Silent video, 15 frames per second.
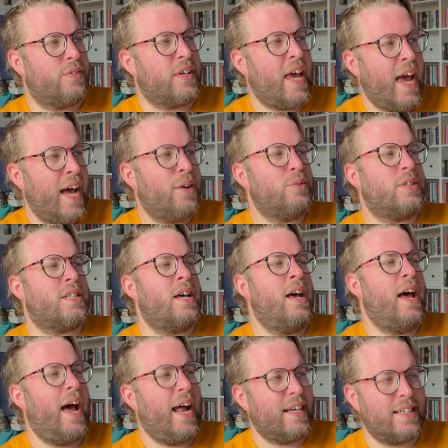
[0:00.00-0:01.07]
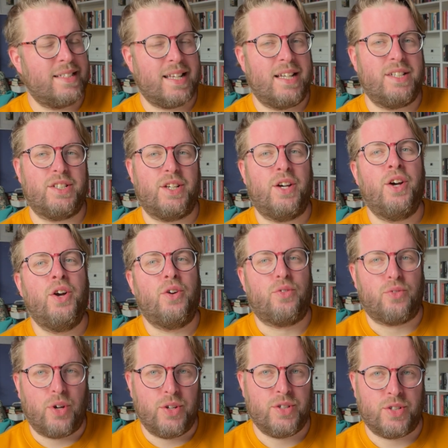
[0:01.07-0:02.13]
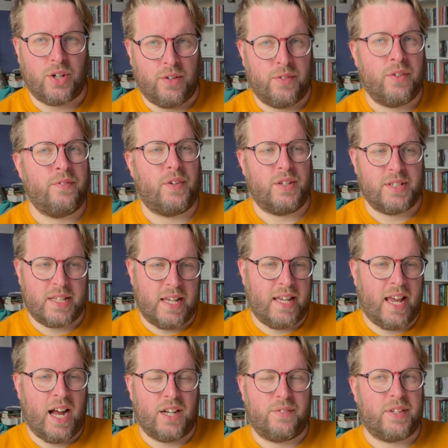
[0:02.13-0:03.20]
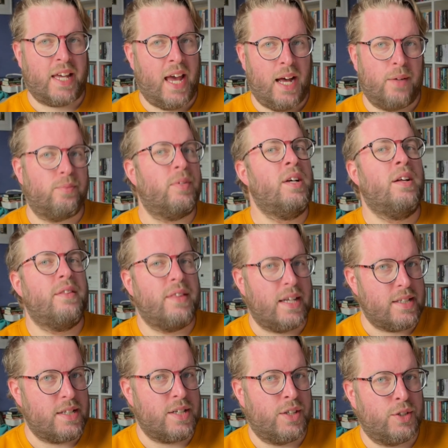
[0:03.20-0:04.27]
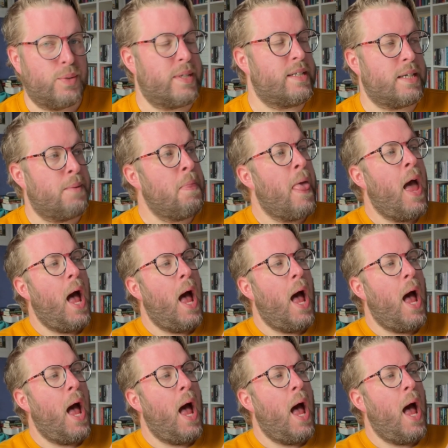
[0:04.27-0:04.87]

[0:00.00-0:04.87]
Count Alexander Rostov. Follows the account of a count. That's a tongue twister.